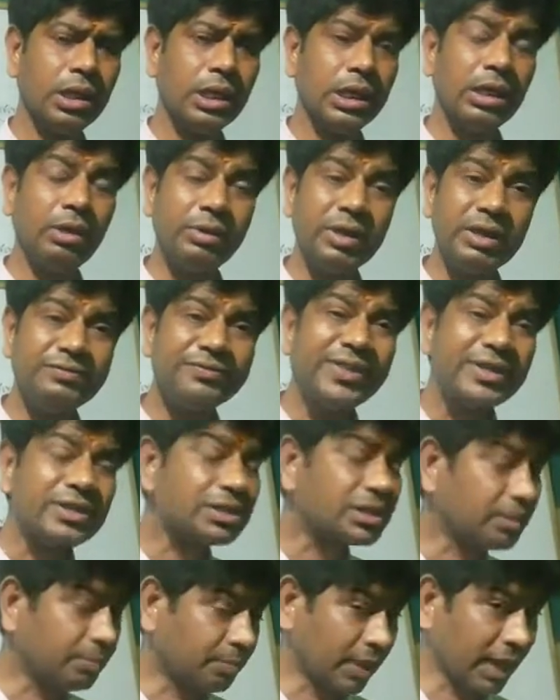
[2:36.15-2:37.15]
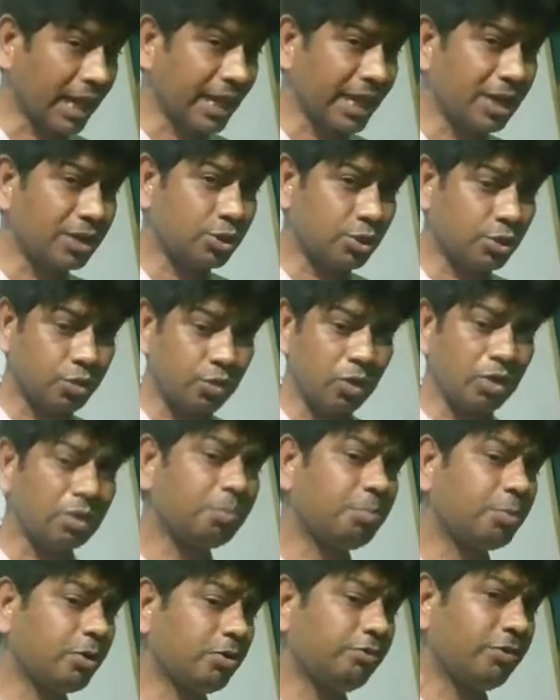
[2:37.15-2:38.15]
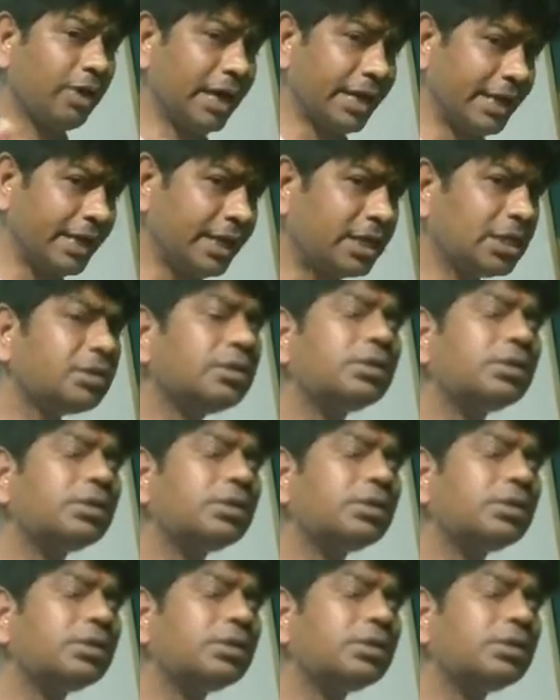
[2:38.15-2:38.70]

Now, if the supplier do not provide